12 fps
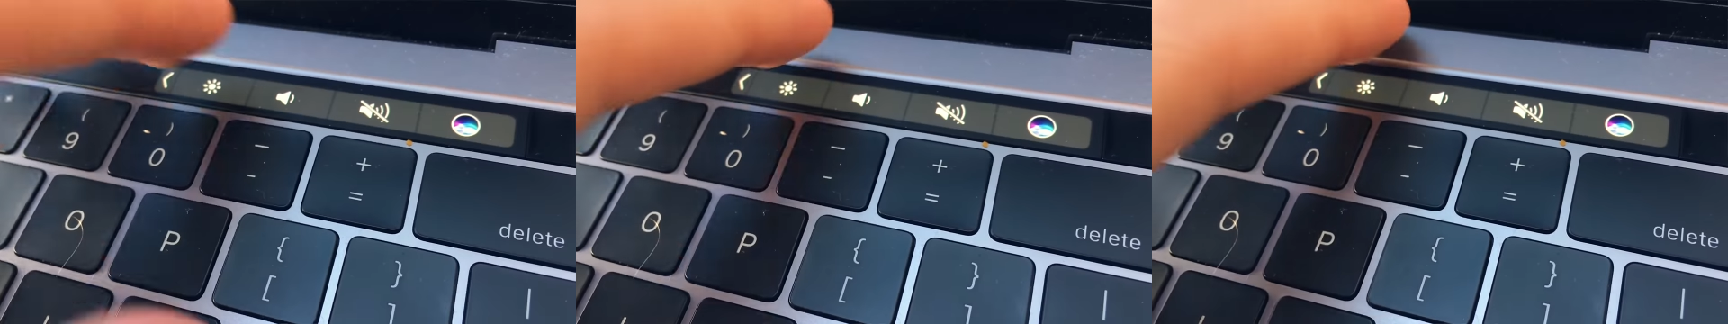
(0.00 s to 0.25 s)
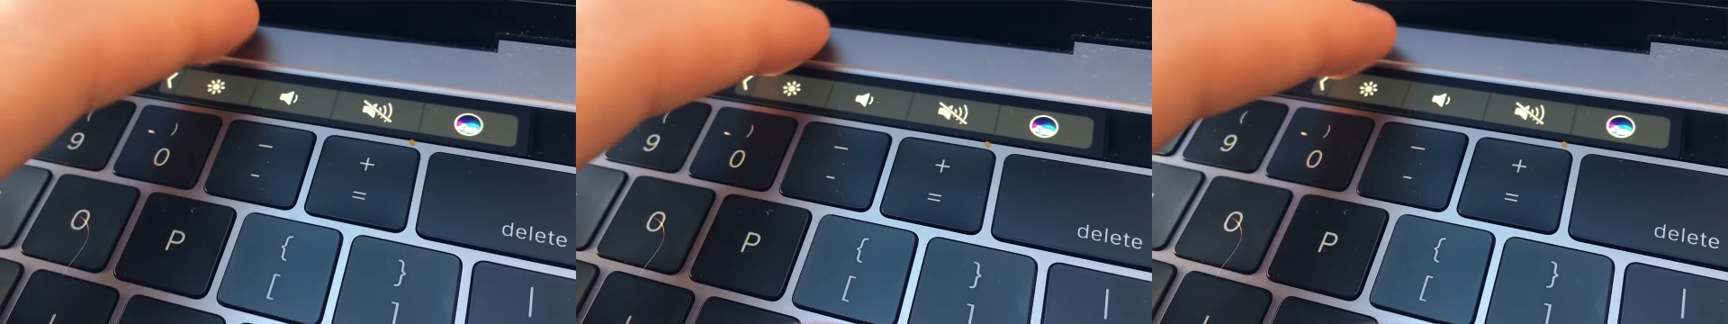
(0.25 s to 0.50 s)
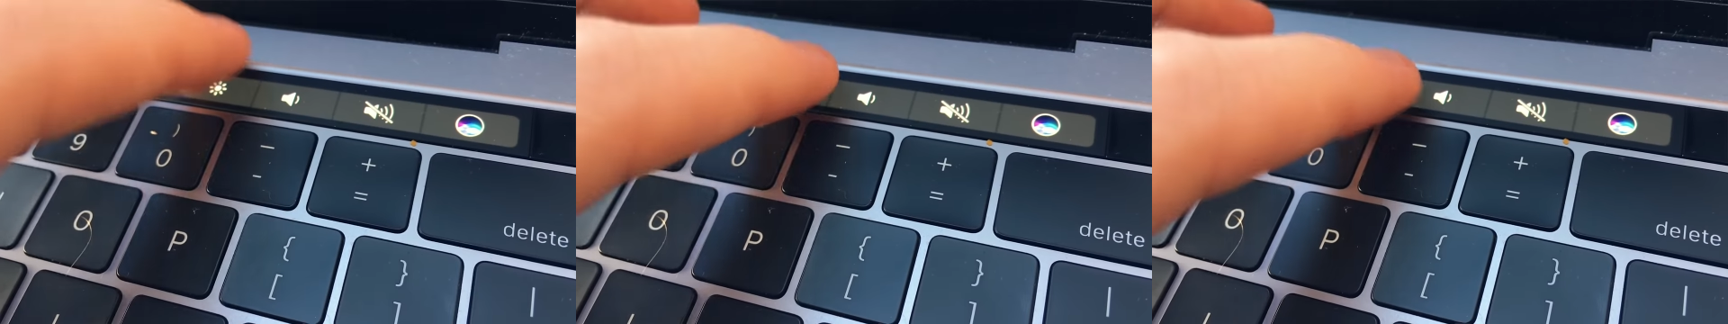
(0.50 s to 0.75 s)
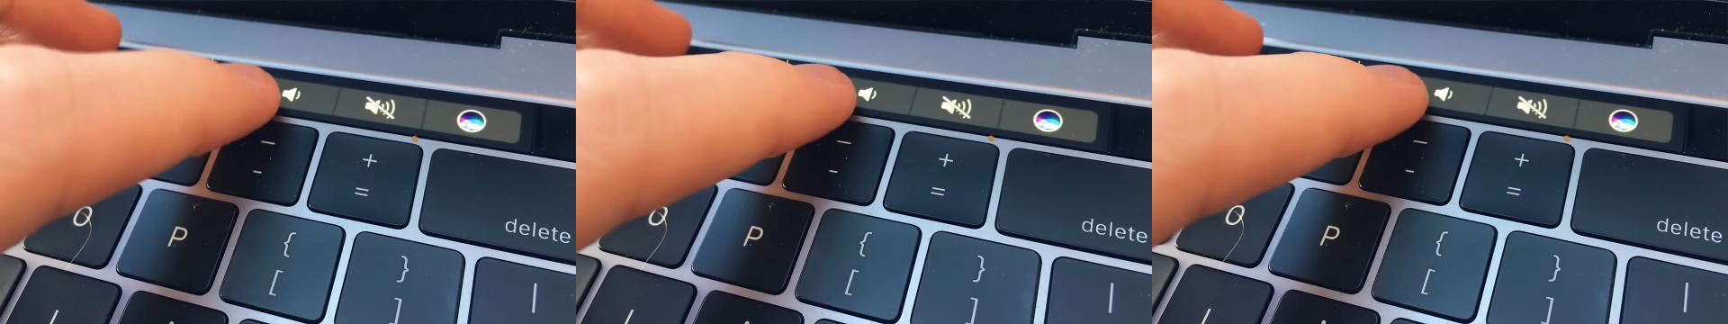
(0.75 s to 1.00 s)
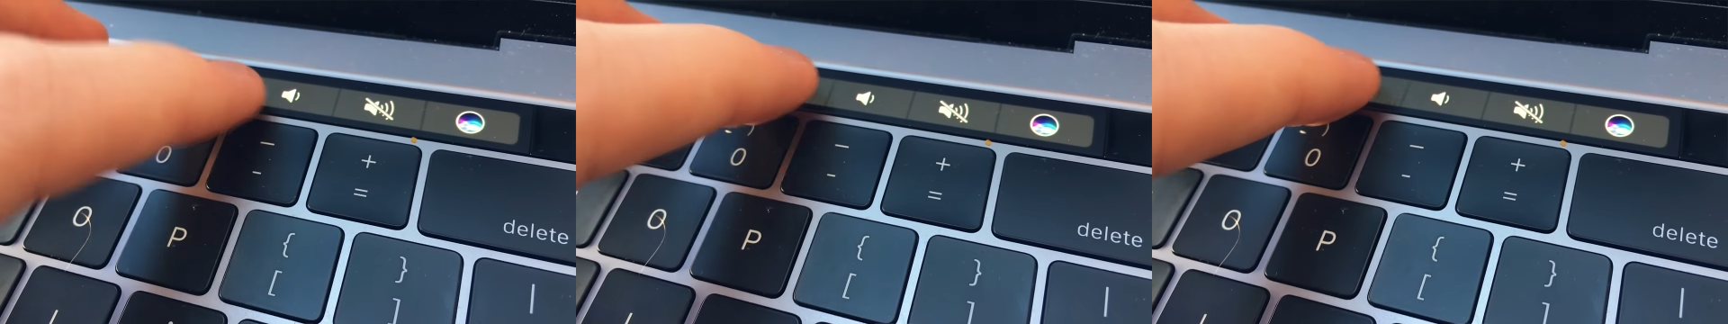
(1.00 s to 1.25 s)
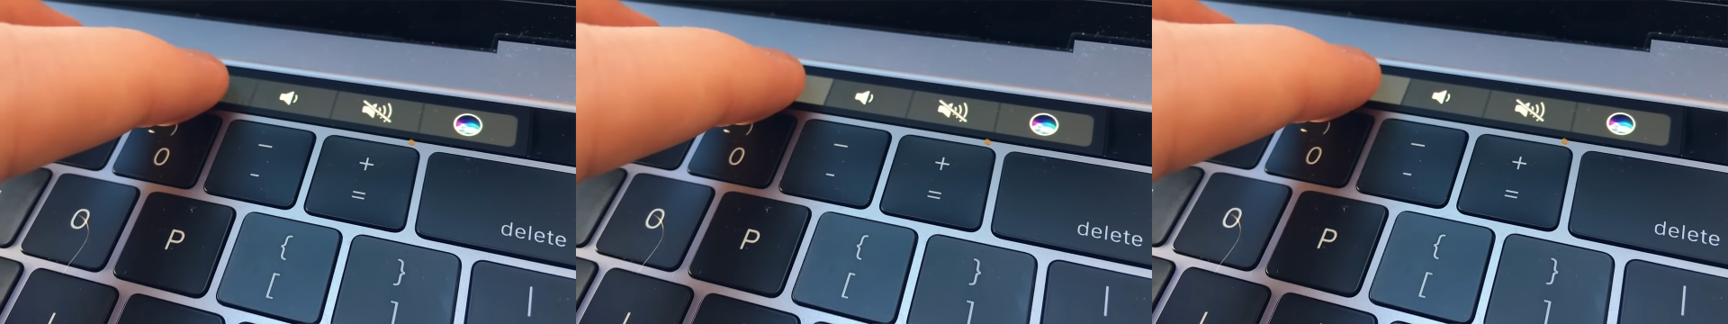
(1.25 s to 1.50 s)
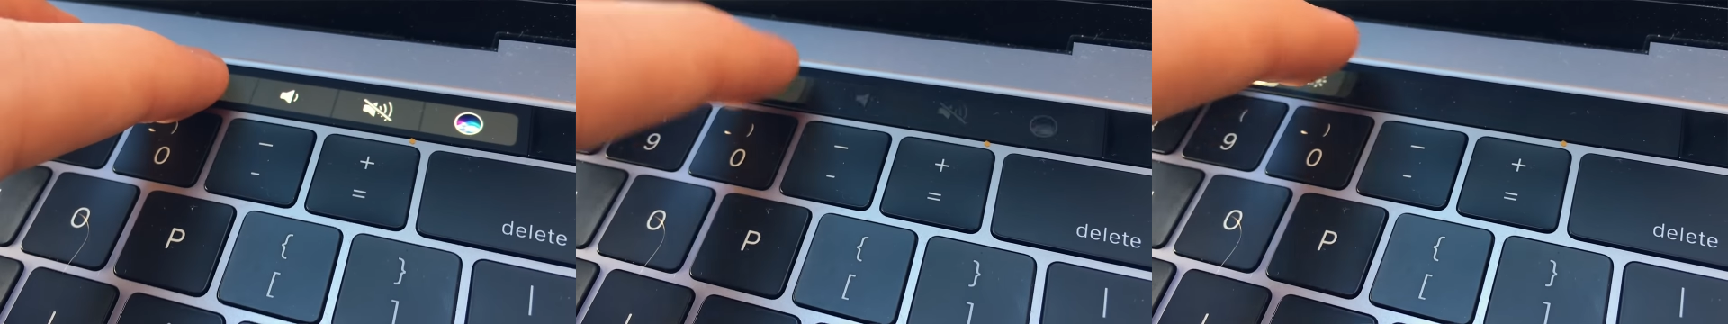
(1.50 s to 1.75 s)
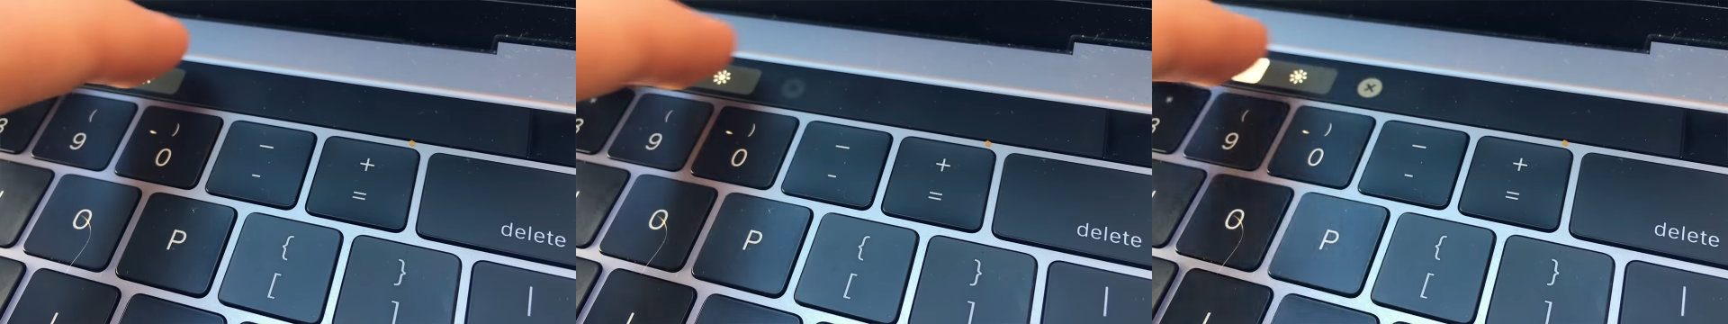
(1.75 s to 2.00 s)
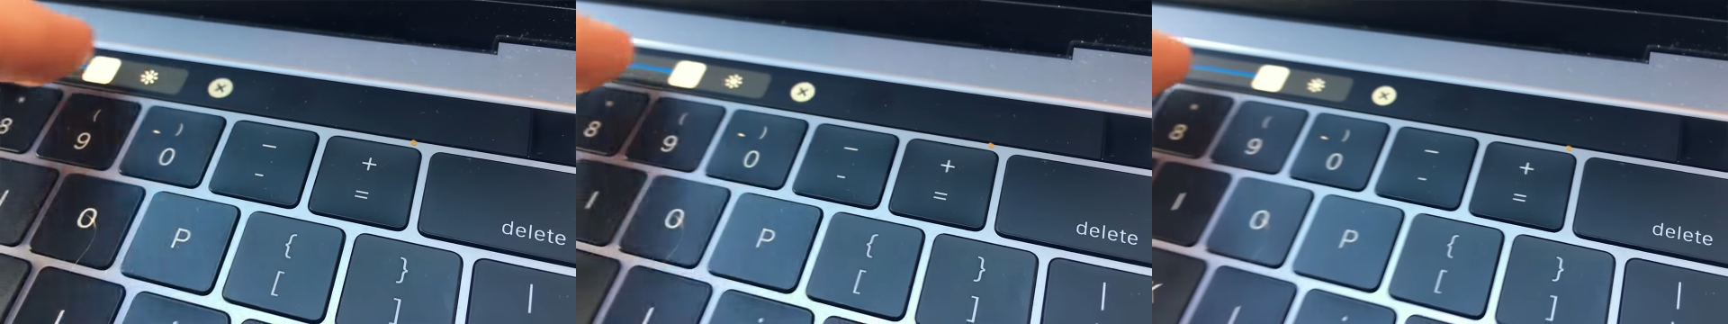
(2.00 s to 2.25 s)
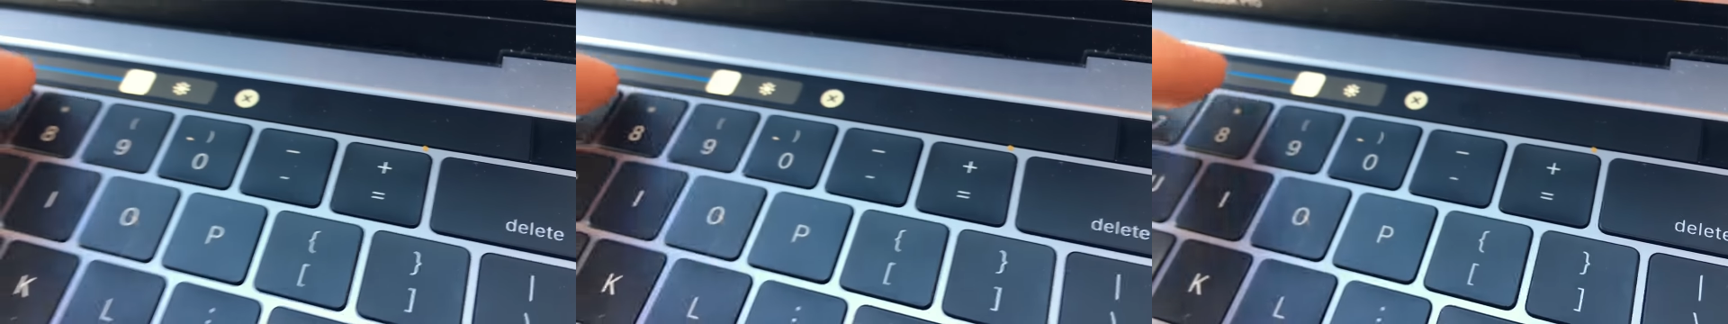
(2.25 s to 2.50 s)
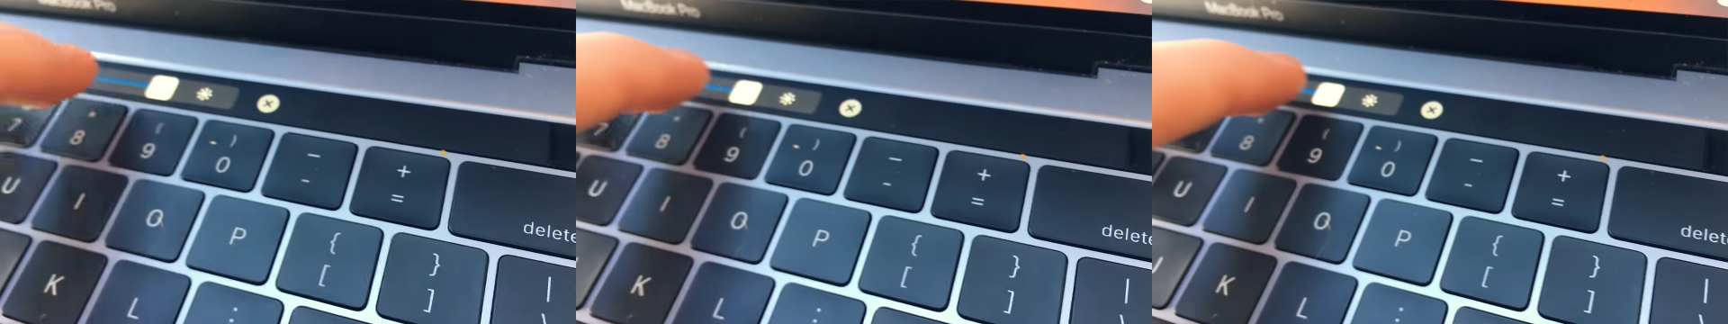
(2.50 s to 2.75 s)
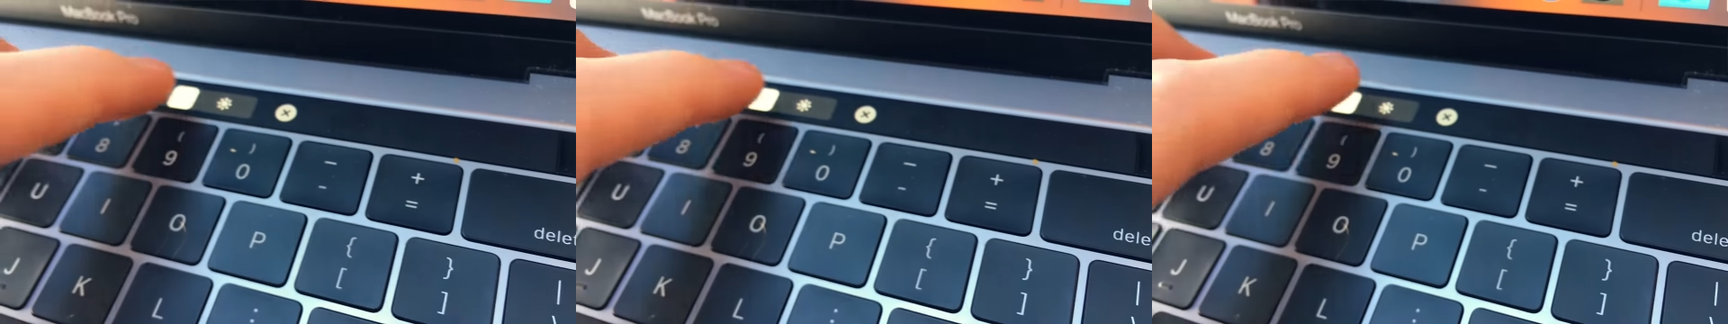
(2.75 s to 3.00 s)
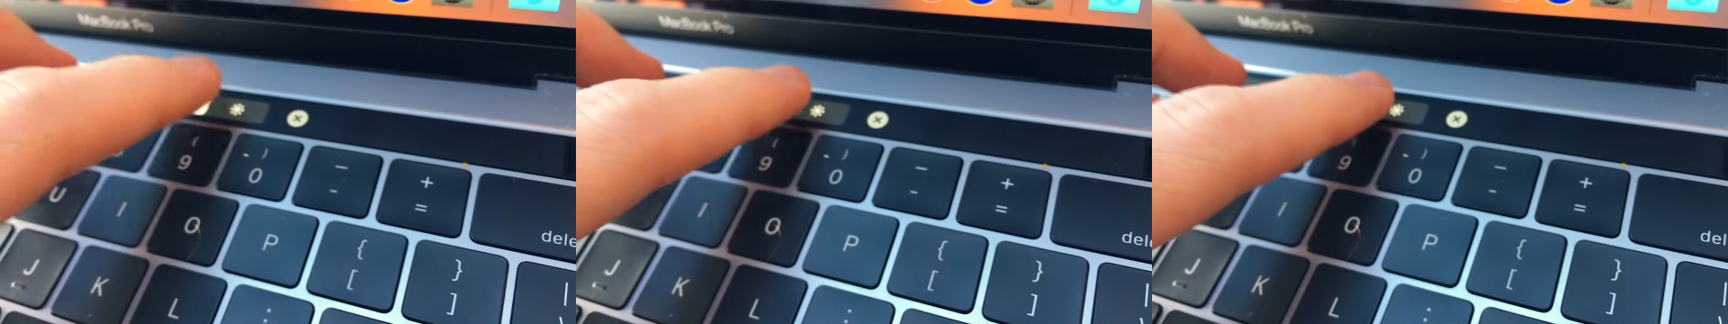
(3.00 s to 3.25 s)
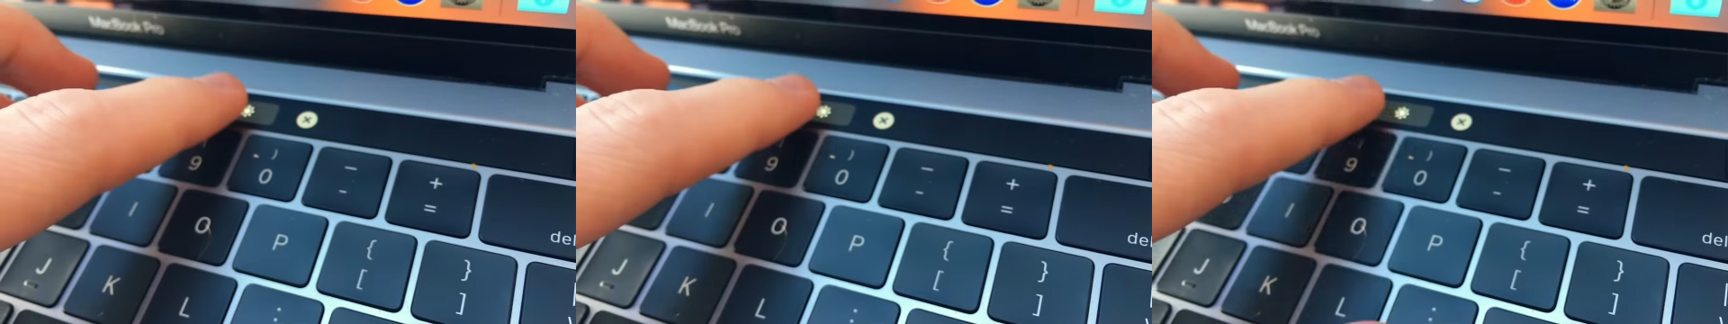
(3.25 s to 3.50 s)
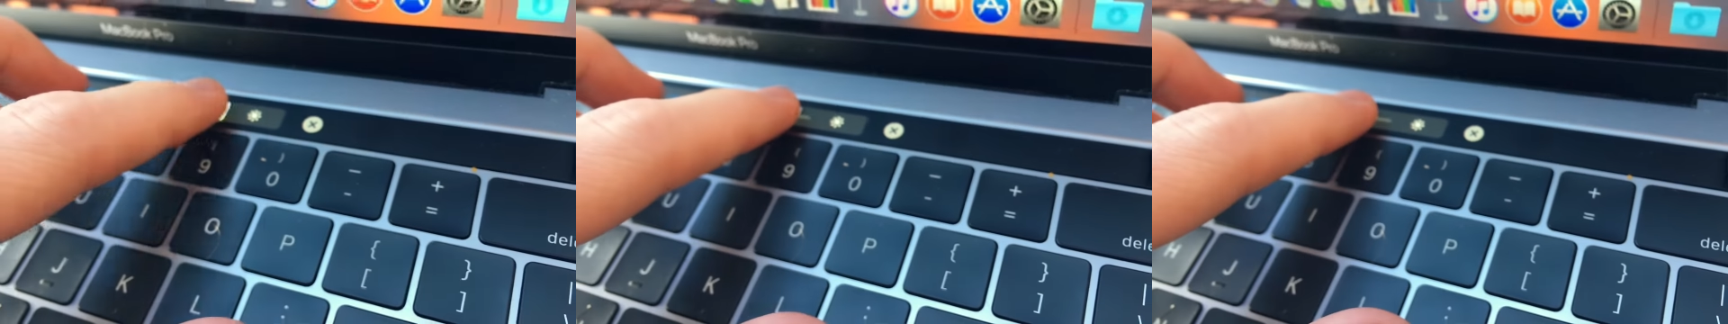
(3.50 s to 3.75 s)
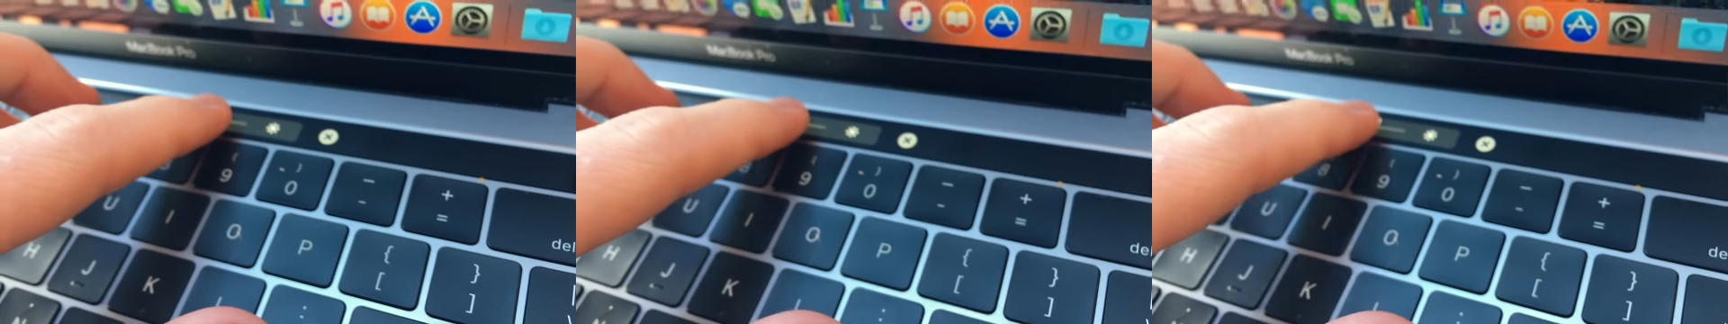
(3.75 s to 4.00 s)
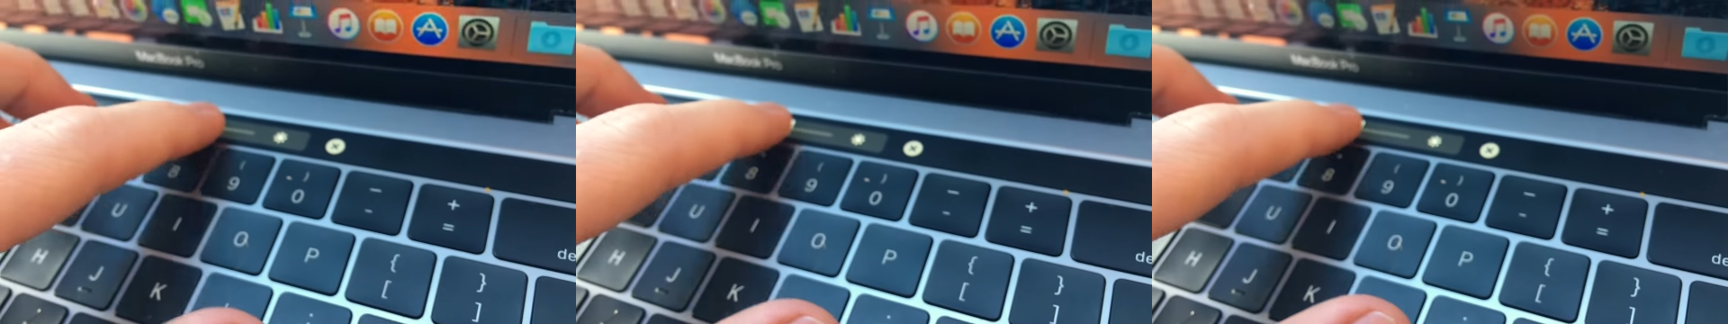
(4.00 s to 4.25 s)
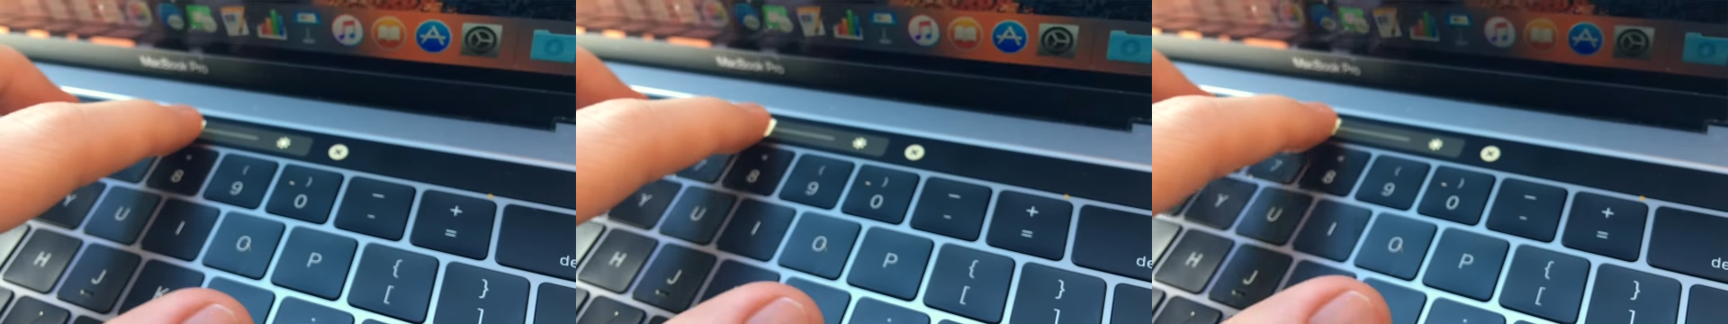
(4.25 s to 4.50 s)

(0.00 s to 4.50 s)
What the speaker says: No face is visible, so there are no lips to read.